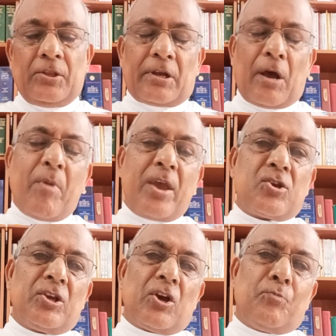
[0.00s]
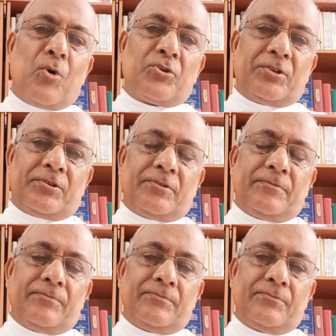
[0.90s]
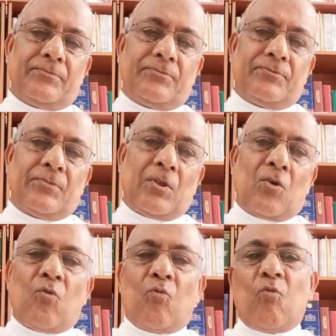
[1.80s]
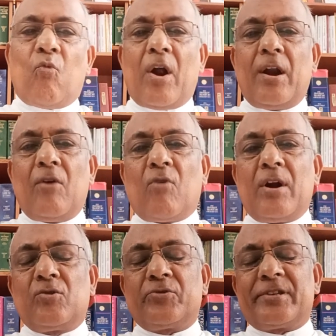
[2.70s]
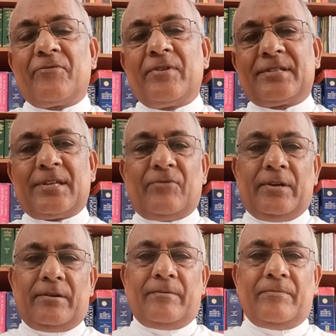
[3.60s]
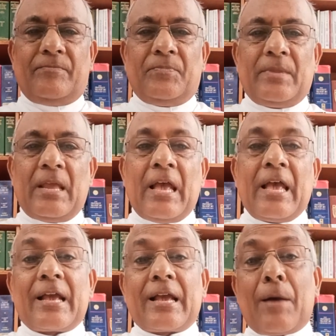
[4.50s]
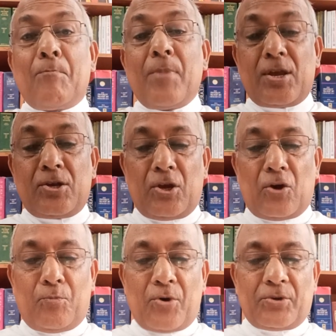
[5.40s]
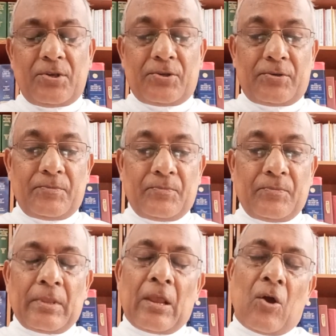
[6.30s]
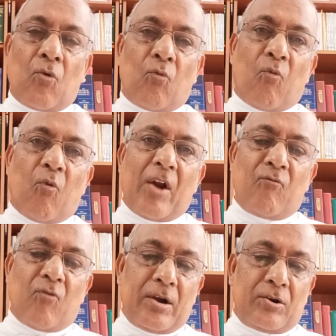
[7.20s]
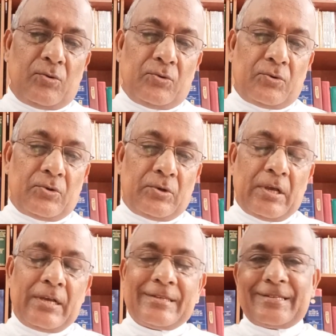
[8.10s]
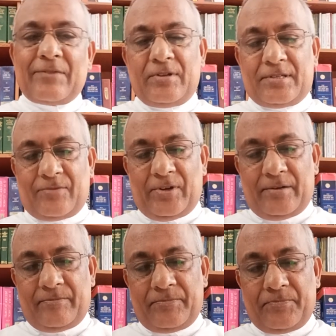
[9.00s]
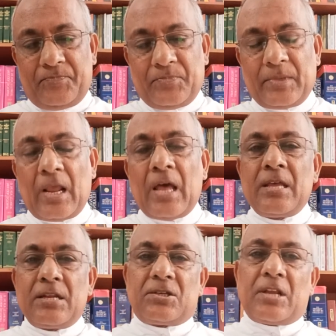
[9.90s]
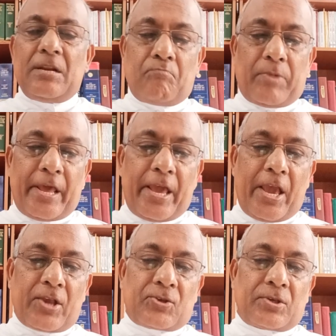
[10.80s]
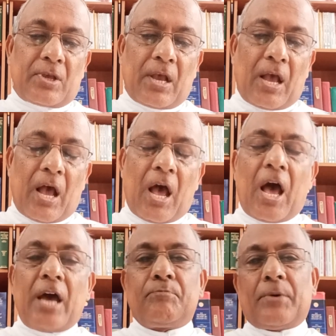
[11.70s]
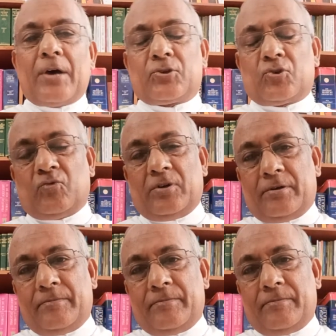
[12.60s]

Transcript: commissioning of Moses, 1:1 to 7:7. Commissioning of Moses, 1:1 to 7:7. 10 plagues and Passover,